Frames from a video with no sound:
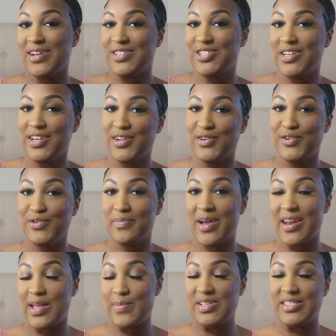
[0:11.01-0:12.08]
my channel.
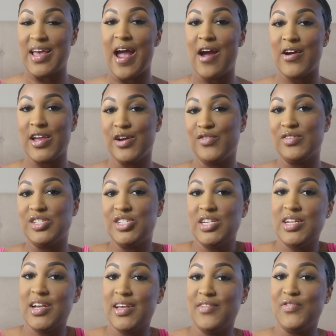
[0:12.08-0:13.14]
My name is Aria
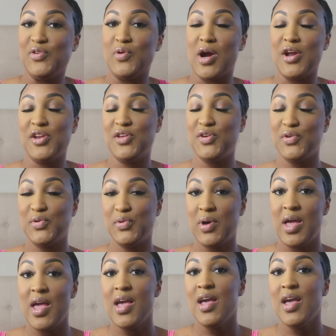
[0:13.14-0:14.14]
Rashida if you are new